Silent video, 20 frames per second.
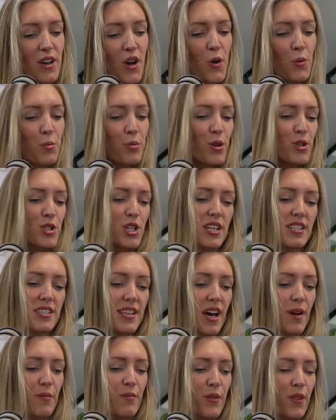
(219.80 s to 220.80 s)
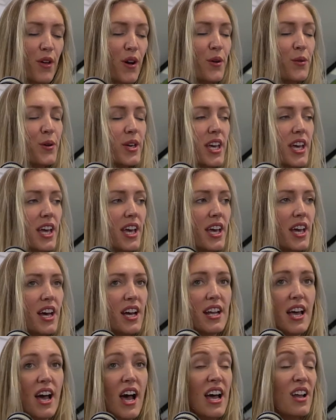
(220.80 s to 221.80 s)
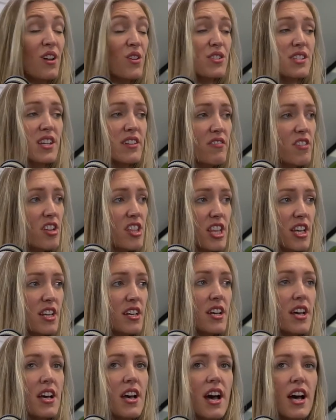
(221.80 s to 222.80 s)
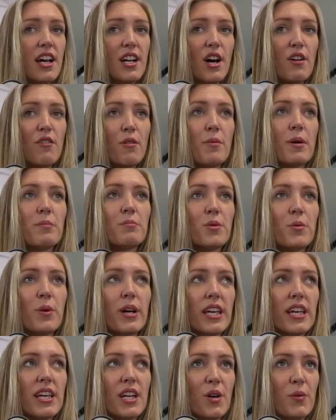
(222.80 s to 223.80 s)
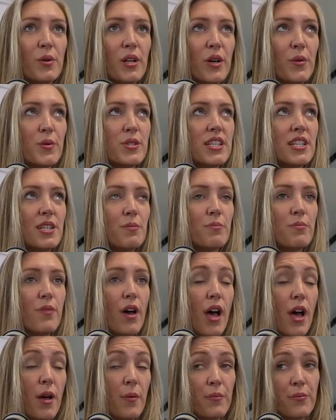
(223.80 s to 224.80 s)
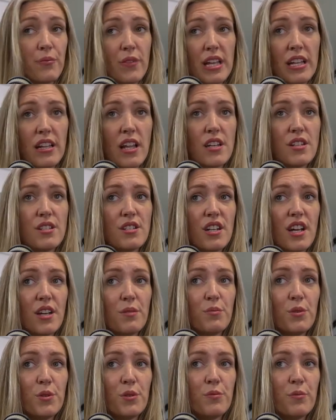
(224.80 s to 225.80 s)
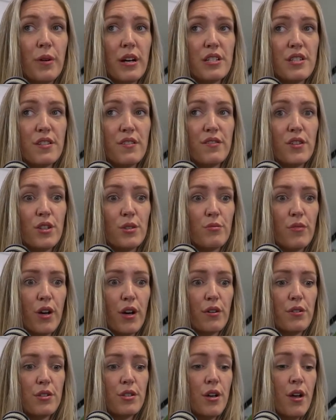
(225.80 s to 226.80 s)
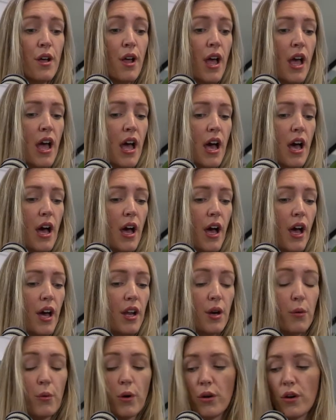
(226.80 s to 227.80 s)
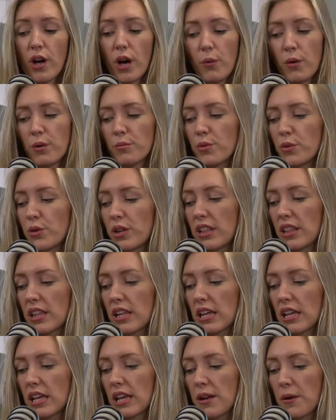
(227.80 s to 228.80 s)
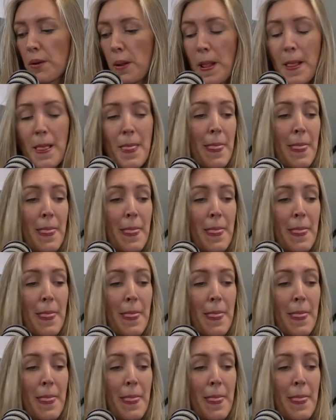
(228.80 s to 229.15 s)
a whole project set up for the whole year, and mm. I lost everything. And I remember waking up when I was in um, in London. I'd moved back to the Fulham Road, and I woke up one morning thinking,